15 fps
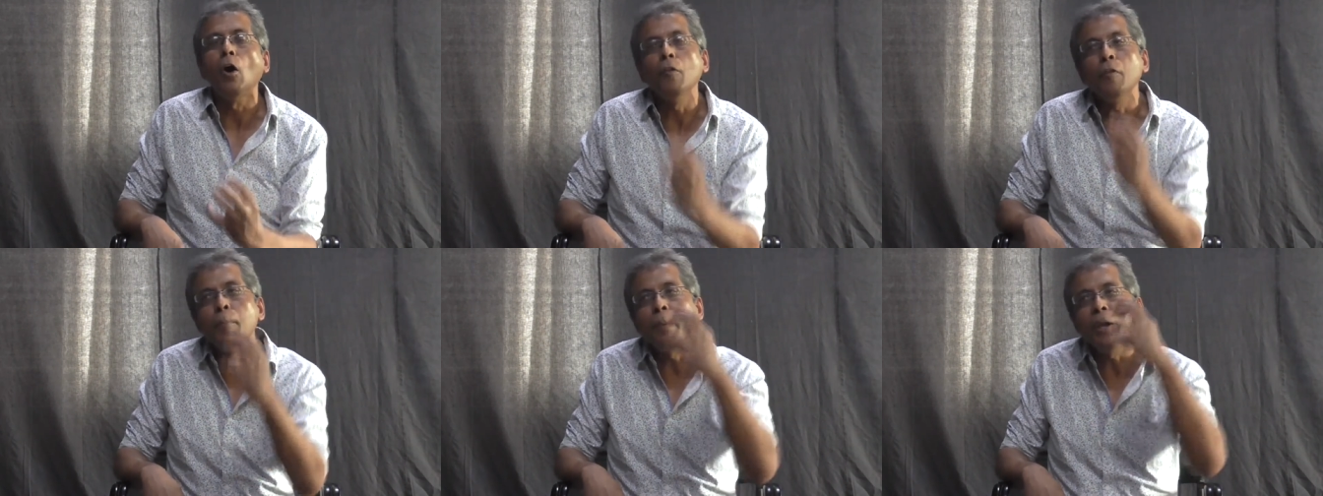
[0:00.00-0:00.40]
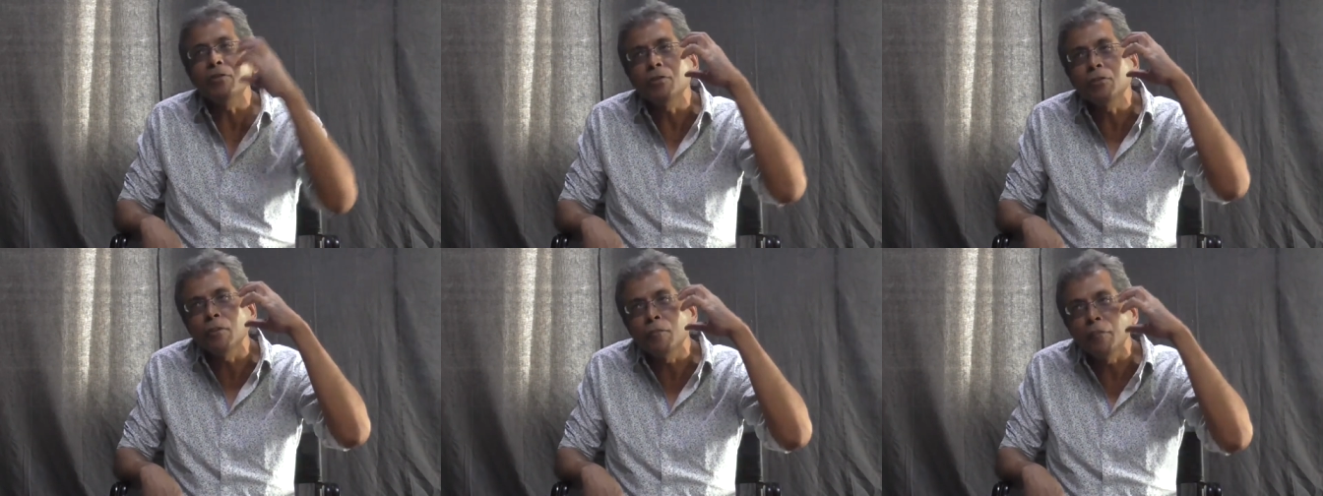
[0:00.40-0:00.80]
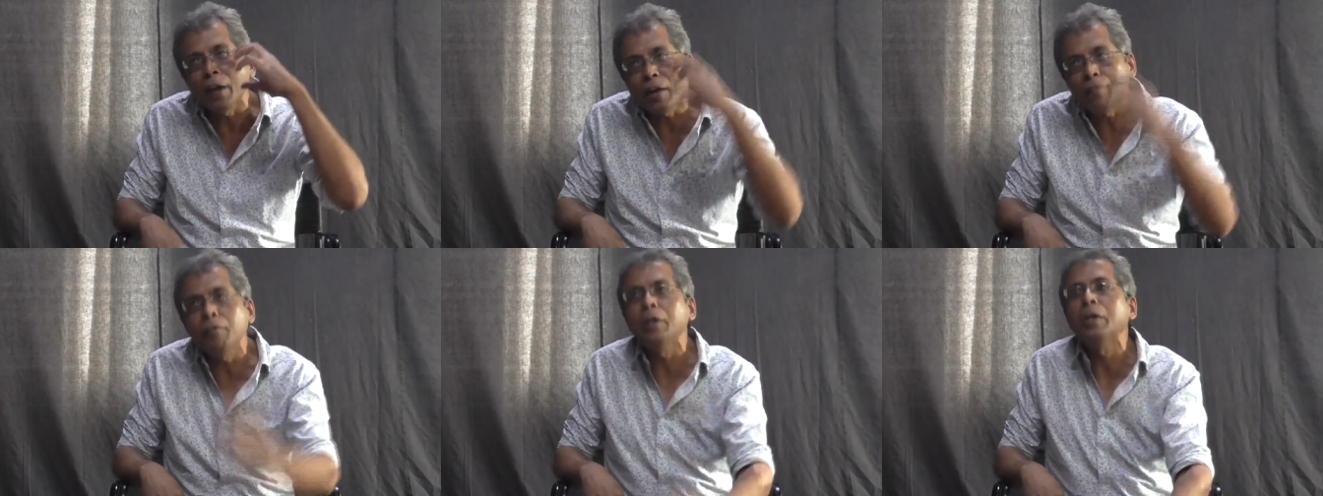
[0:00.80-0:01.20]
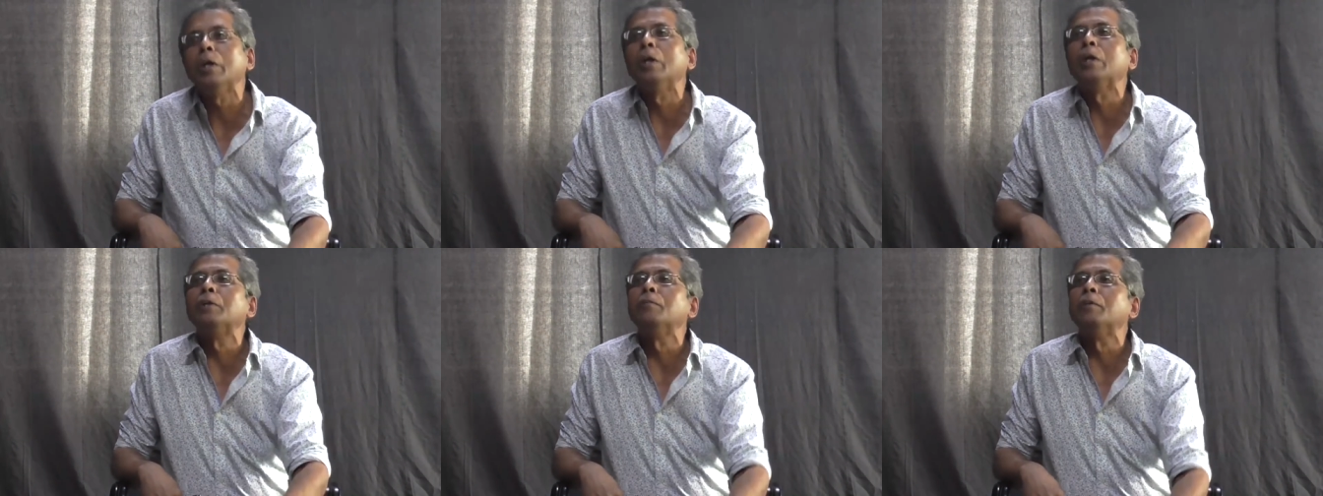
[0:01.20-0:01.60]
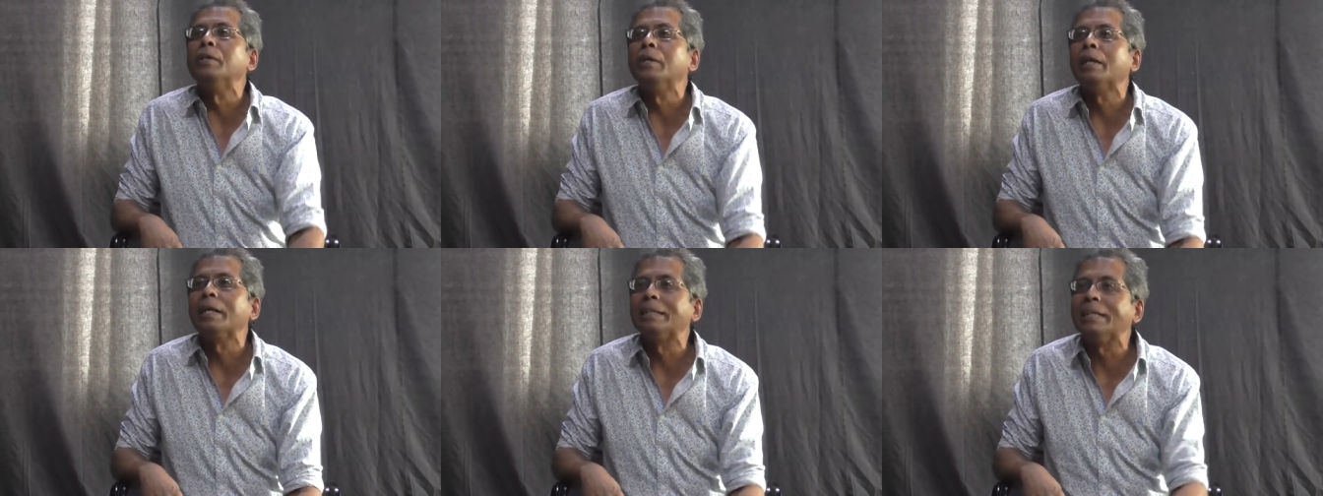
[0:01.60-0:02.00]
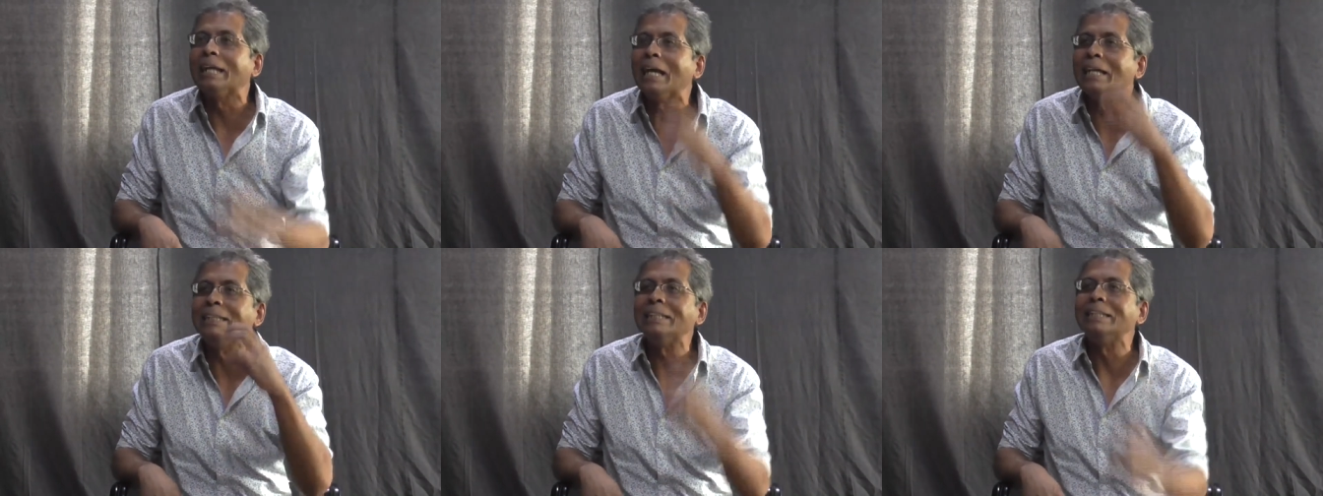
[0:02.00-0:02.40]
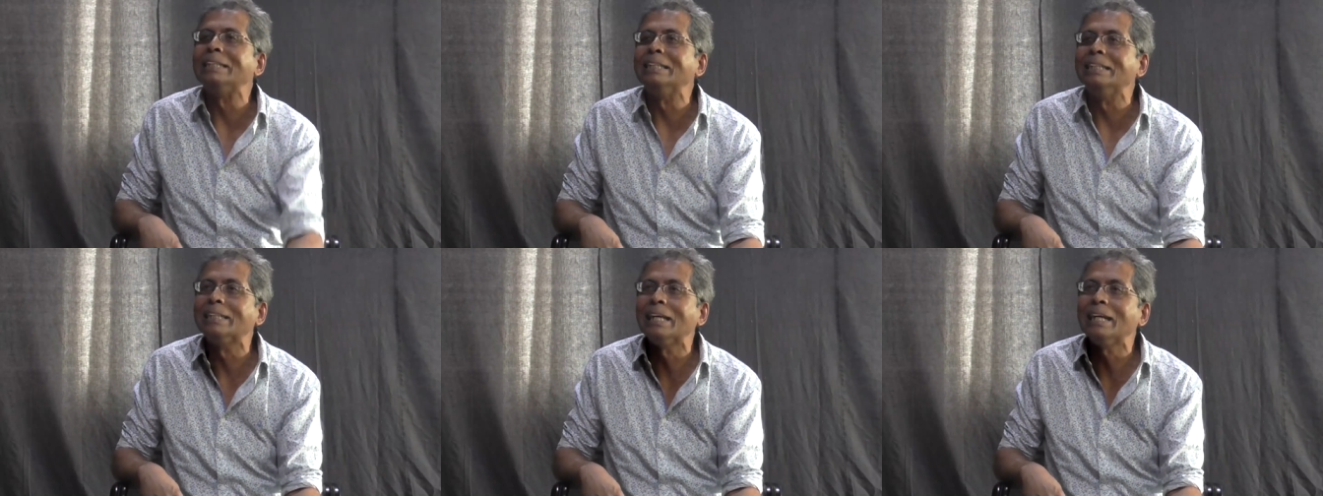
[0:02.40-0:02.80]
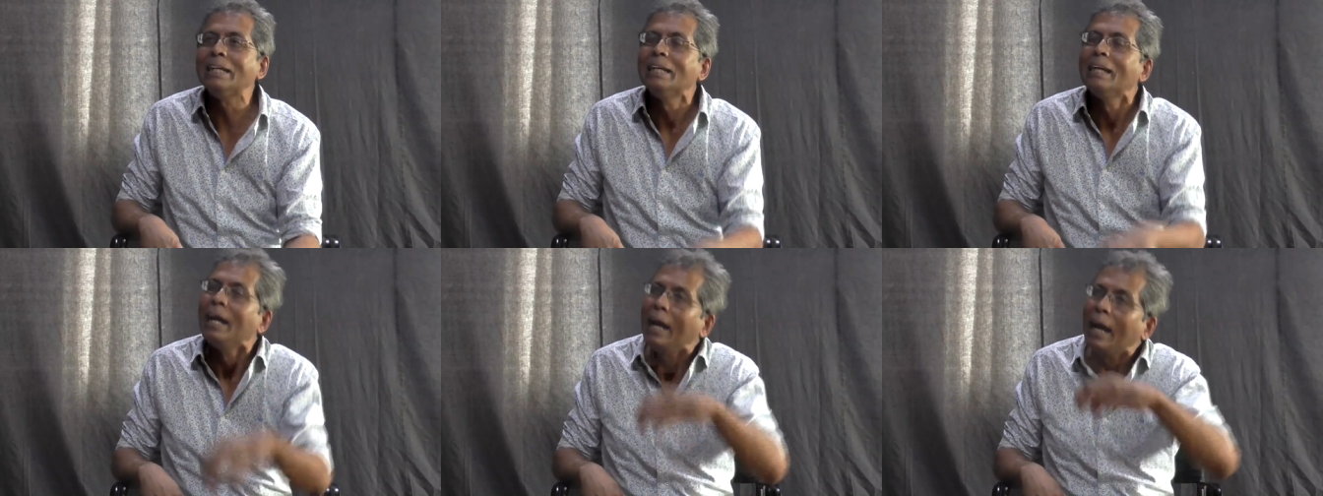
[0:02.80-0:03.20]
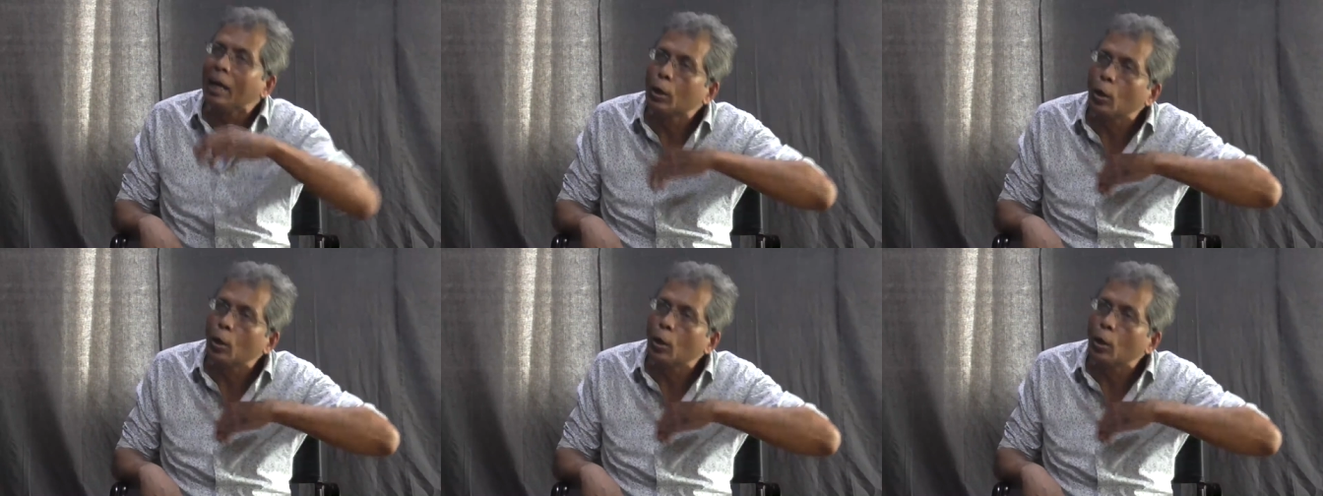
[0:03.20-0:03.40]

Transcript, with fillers: on the basis of that very collective intellect egalitarian intellect